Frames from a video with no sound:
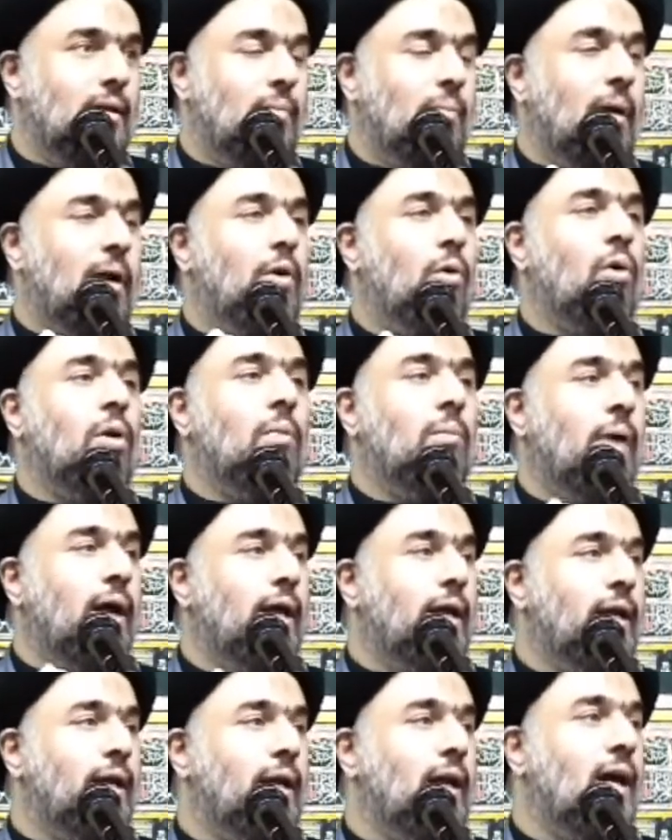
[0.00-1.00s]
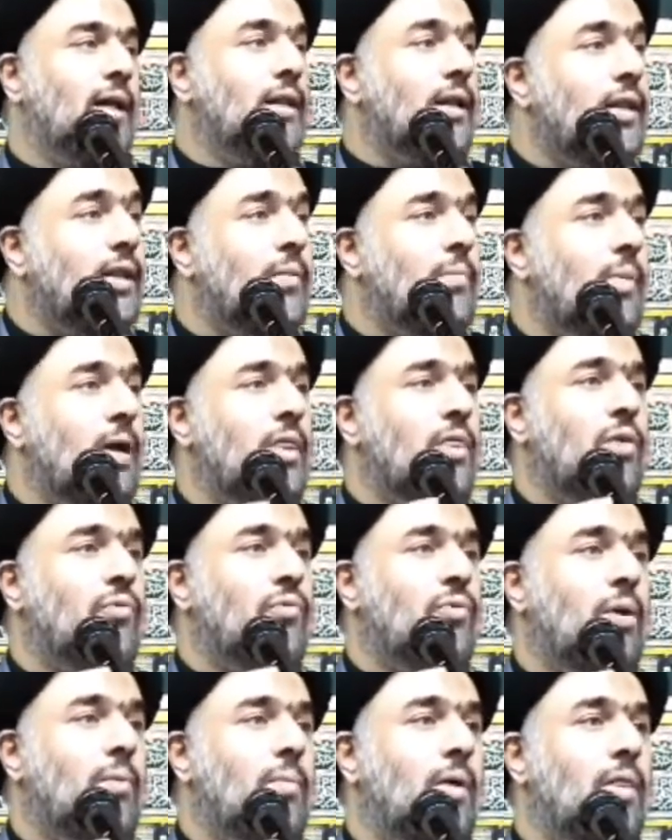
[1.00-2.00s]
by Almighty God in the month
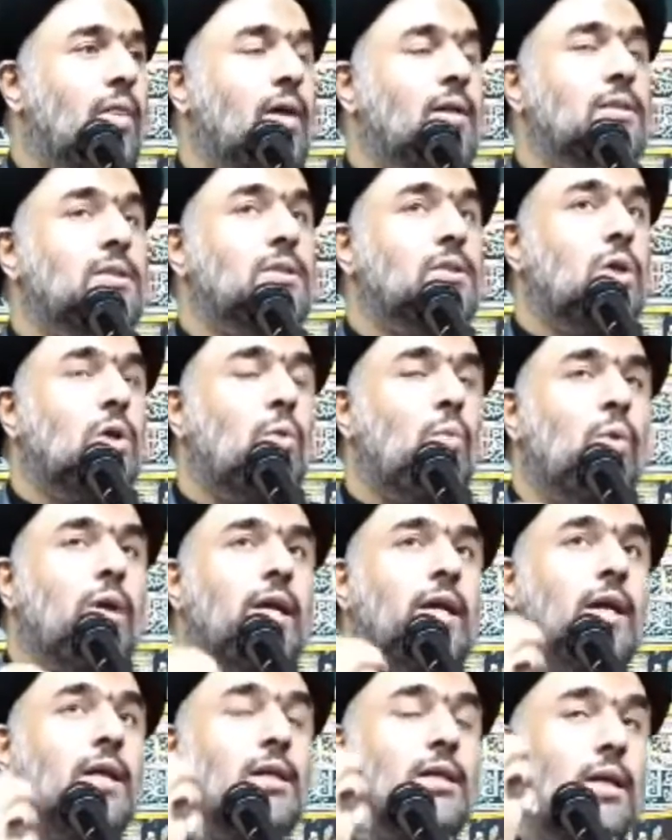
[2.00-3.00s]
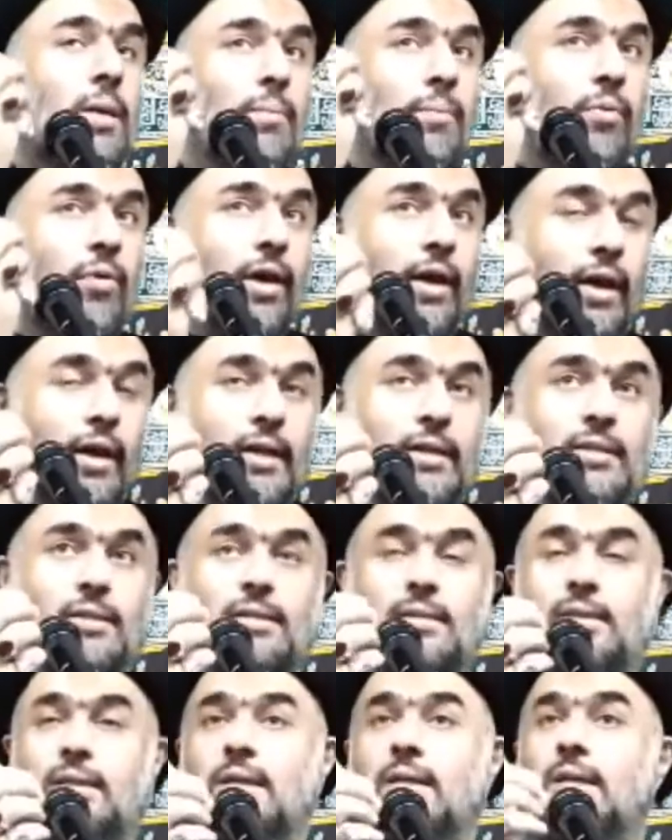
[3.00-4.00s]
of Ramadan, so we can comprehend
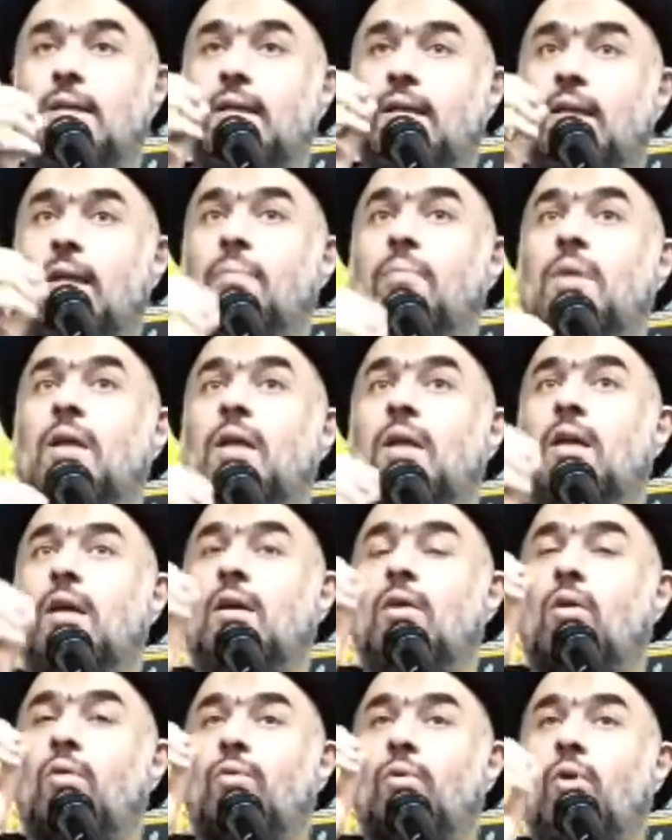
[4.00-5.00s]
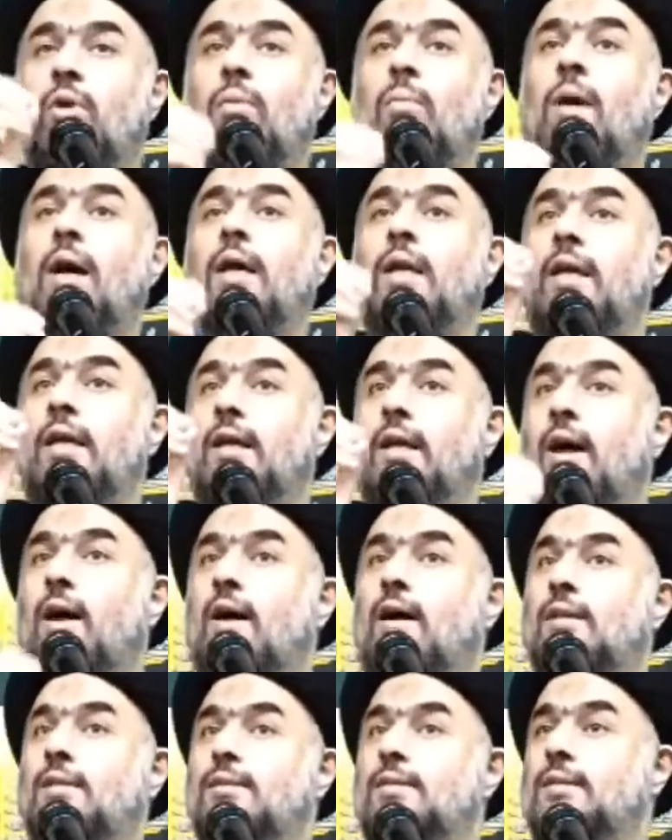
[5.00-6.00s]
the meaning of Almighty
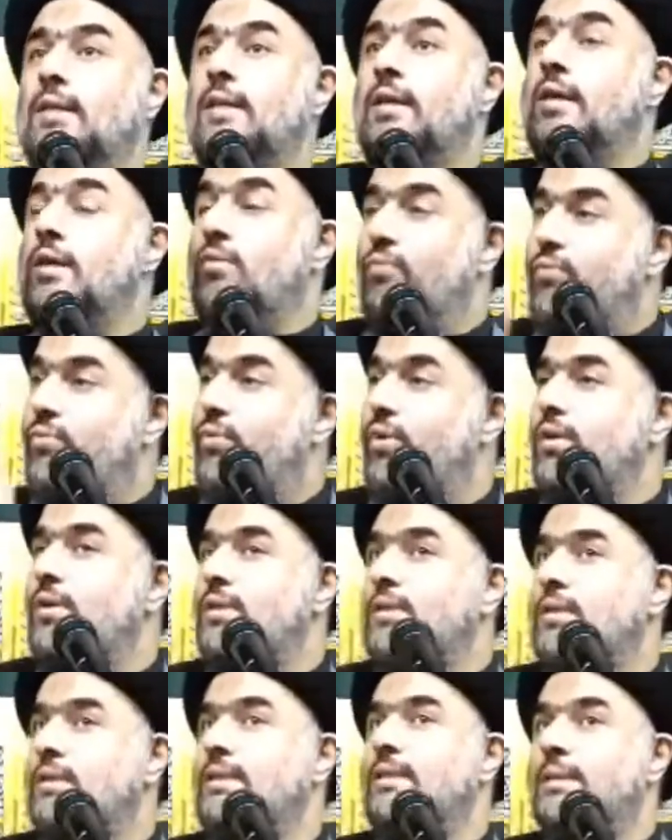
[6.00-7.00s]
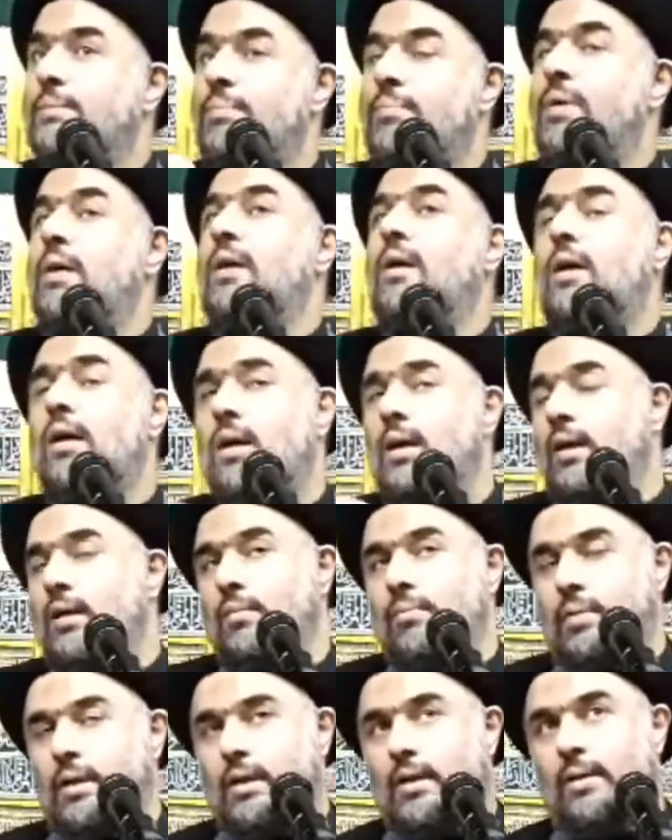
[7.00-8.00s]
God's verses better
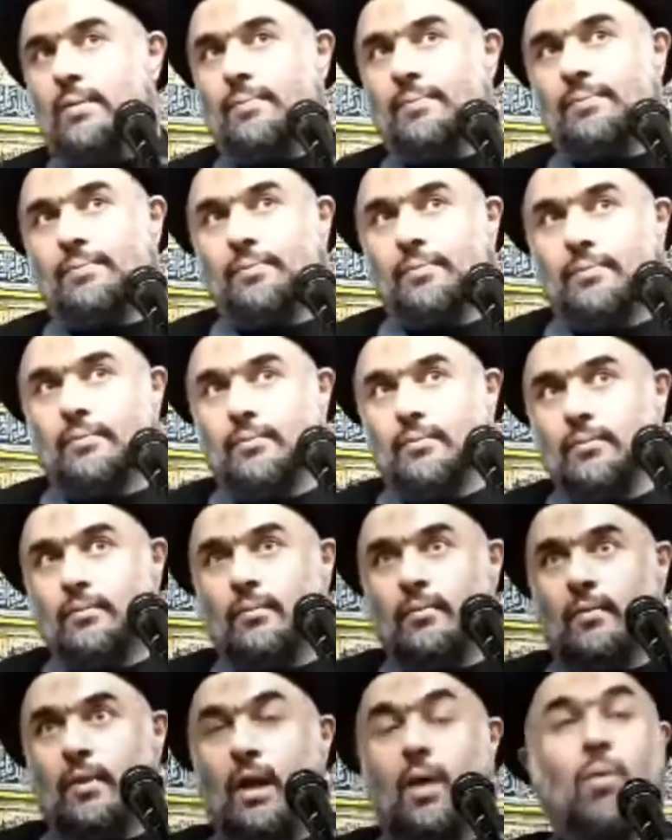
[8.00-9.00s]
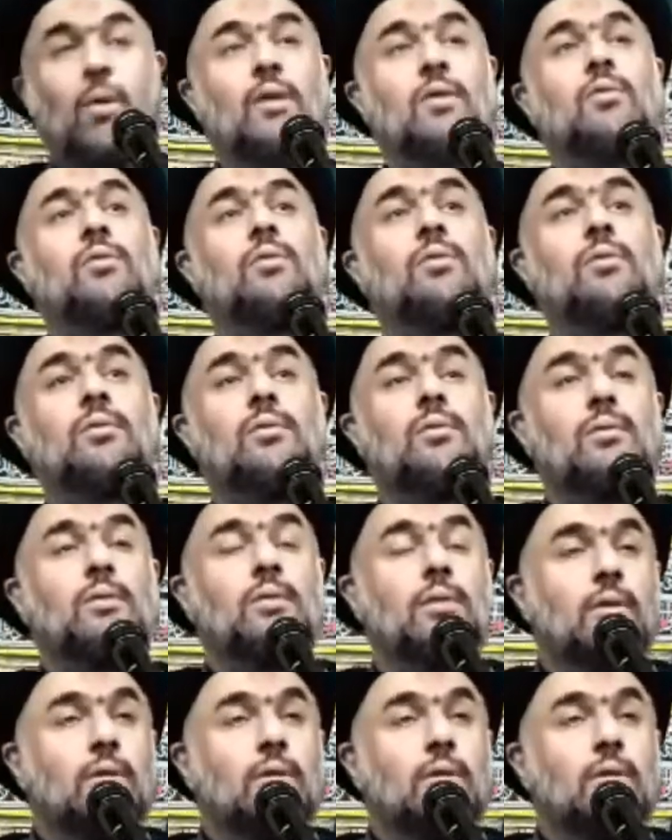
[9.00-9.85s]
and better. I want to